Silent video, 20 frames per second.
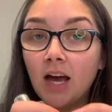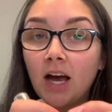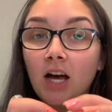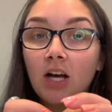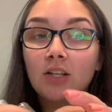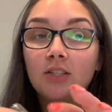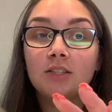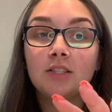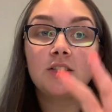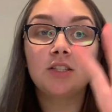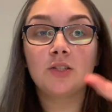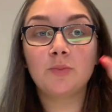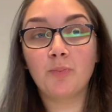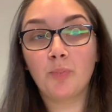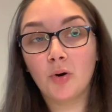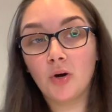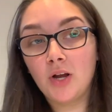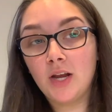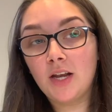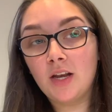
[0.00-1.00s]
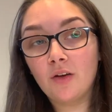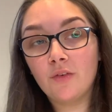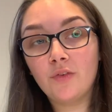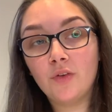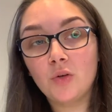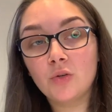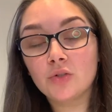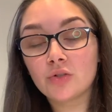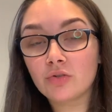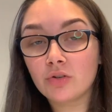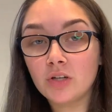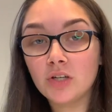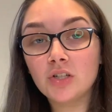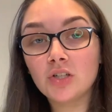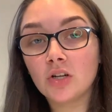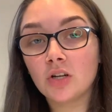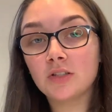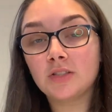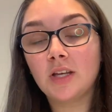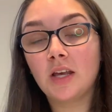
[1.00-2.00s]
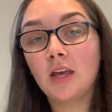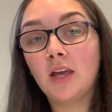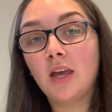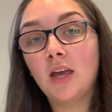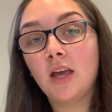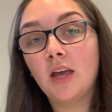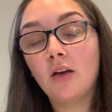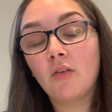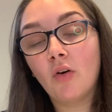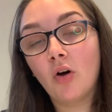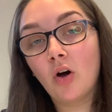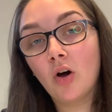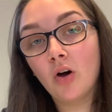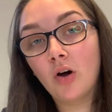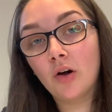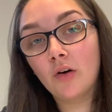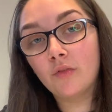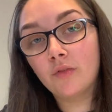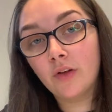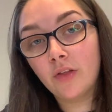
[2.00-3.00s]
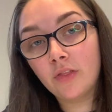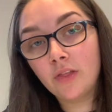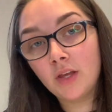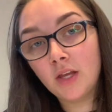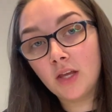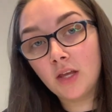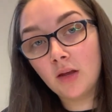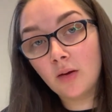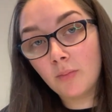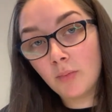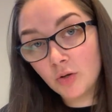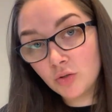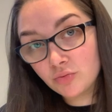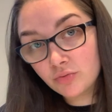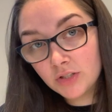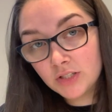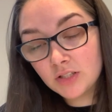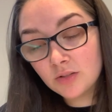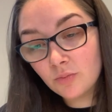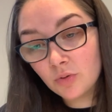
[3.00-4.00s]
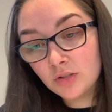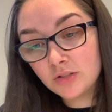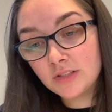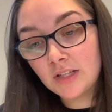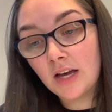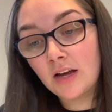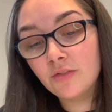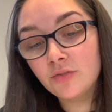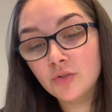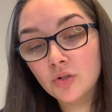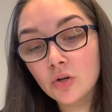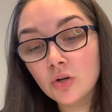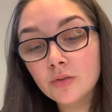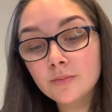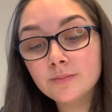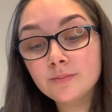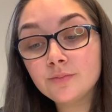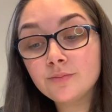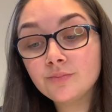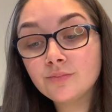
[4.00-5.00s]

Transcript: I'll put in a few screenshots here of the most recent ones that I've done.